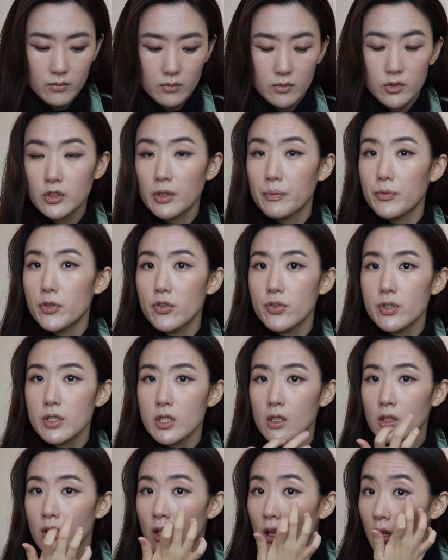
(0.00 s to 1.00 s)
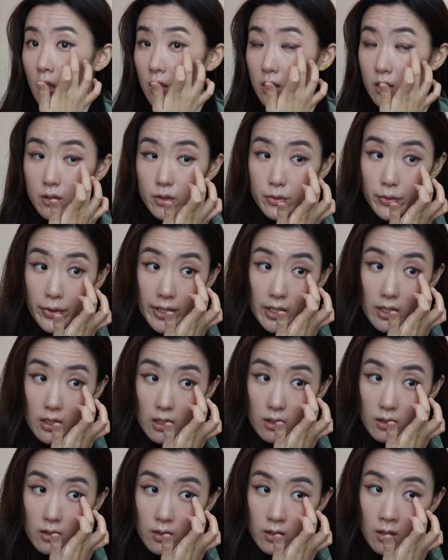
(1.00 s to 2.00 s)
So I'm using the gray
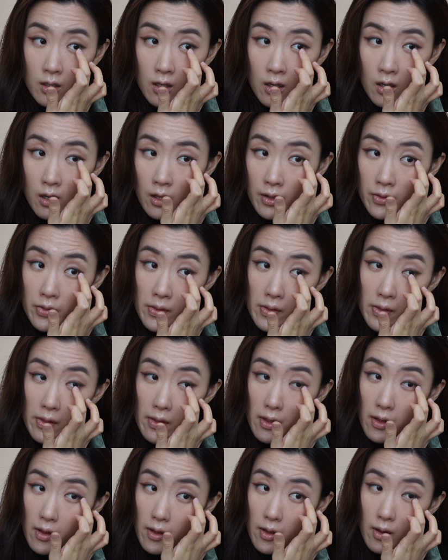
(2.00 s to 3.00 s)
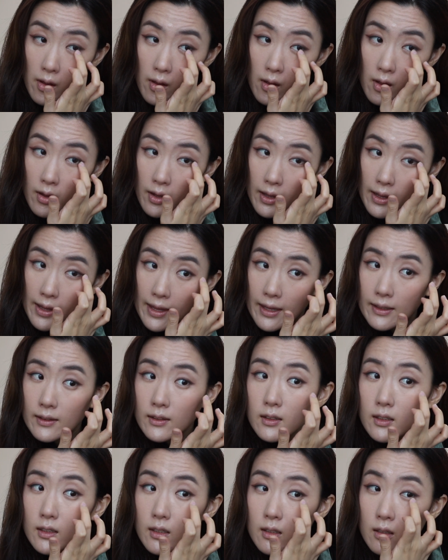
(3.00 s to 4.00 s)
color on the
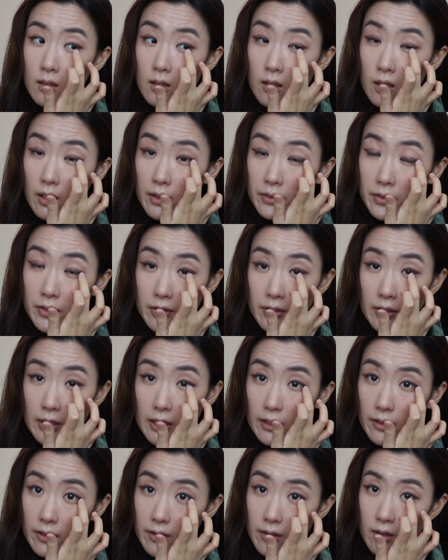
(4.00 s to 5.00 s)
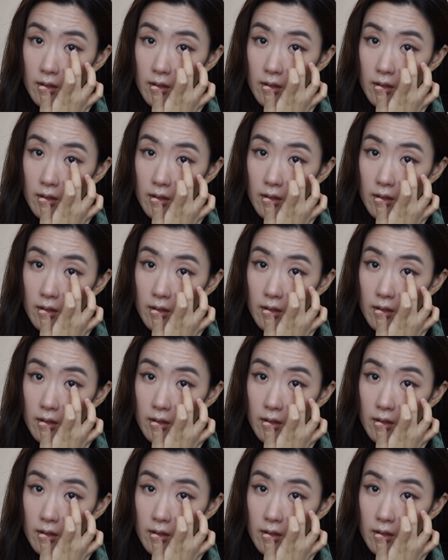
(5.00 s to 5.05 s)
end underneath.